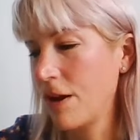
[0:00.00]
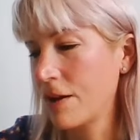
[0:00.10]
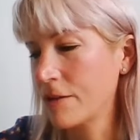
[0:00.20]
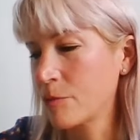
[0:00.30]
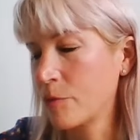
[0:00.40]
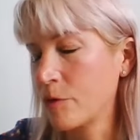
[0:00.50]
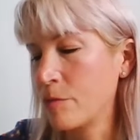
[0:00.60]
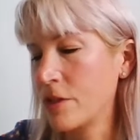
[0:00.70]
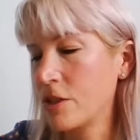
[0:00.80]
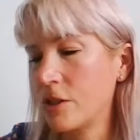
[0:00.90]
ask
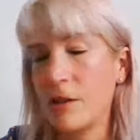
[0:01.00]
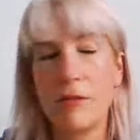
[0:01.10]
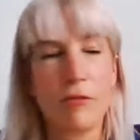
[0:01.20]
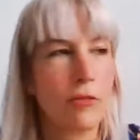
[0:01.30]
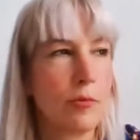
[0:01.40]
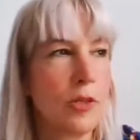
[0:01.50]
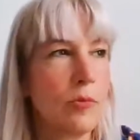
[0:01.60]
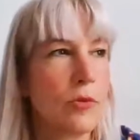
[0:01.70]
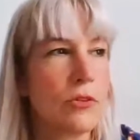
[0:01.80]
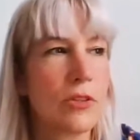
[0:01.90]
permission for
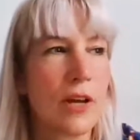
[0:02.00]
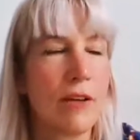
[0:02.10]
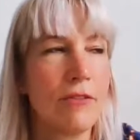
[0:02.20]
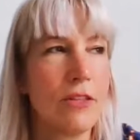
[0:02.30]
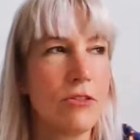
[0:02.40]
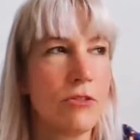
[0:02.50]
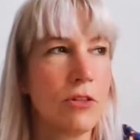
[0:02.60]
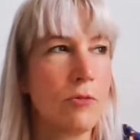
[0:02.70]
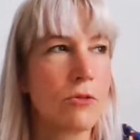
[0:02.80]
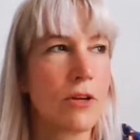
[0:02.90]
people to have these dreams